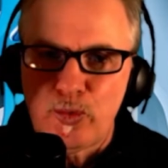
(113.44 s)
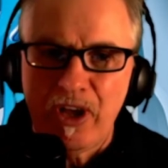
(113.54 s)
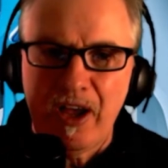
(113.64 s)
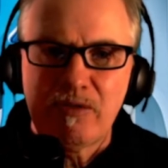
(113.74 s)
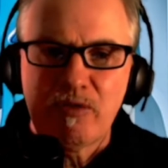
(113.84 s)
we
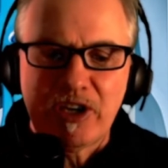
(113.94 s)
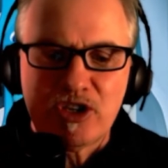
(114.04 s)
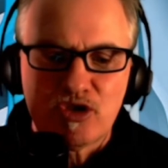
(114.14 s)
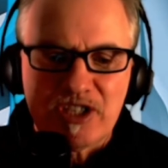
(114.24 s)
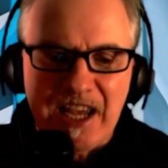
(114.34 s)
have
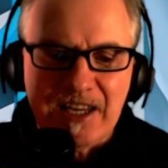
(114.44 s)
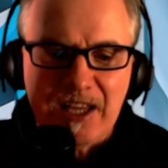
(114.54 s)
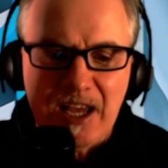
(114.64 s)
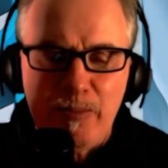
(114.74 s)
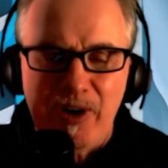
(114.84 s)
Avengers
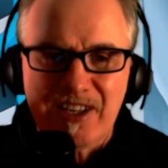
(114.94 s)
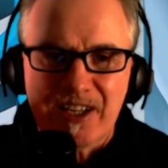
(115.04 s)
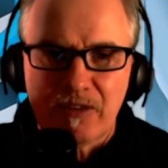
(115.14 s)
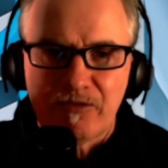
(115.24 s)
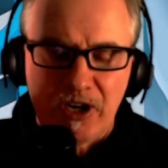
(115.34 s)
Endgame. I
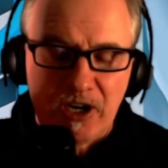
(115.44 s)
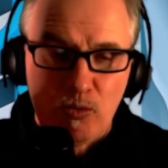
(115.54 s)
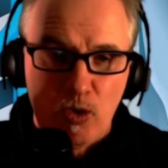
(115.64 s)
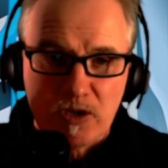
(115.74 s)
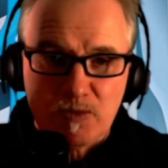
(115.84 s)
think Infinity
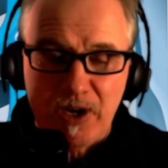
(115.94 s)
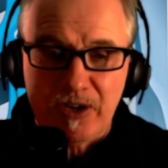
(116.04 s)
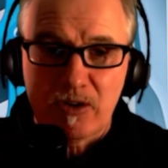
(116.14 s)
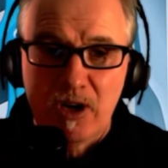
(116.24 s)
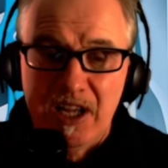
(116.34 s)
War is
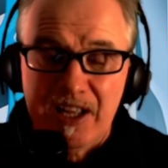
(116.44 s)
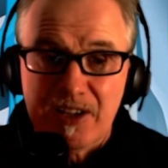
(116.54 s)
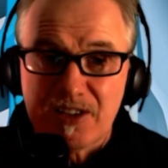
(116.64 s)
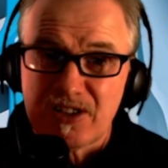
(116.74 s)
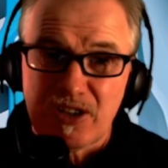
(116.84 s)
better.
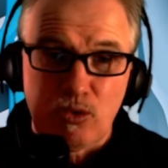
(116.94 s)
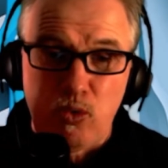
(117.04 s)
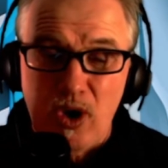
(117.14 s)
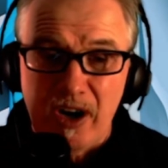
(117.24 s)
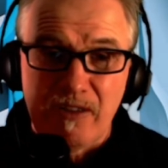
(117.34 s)
This is a
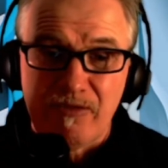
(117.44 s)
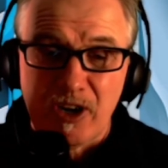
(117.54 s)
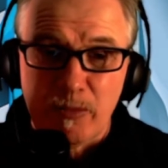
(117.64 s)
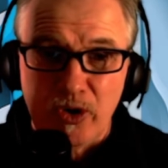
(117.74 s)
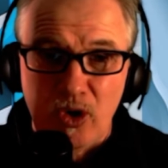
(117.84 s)
quality
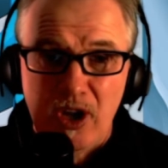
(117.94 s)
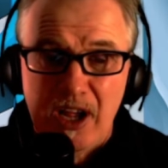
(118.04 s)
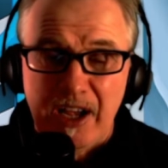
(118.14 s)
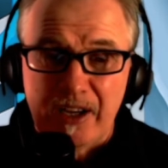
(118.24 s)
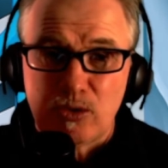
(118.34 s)
film, though,
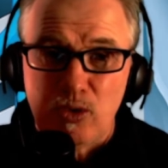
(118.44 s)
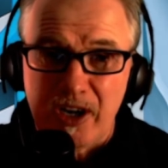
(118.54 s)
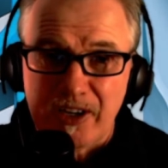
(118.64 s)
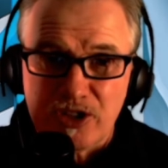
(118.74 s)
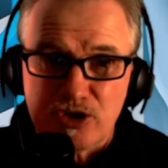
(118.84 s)
and
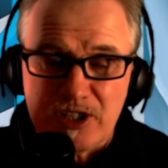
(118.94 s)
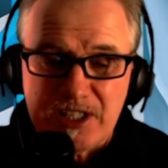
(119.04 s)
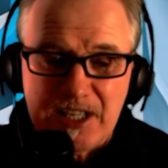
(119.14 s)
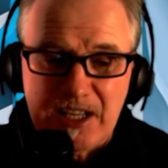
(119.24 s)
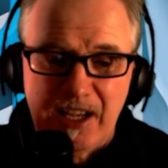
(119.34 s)
quality
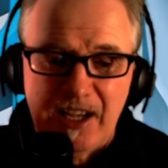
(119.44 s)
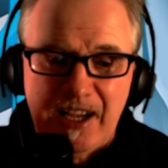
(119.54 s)
3D.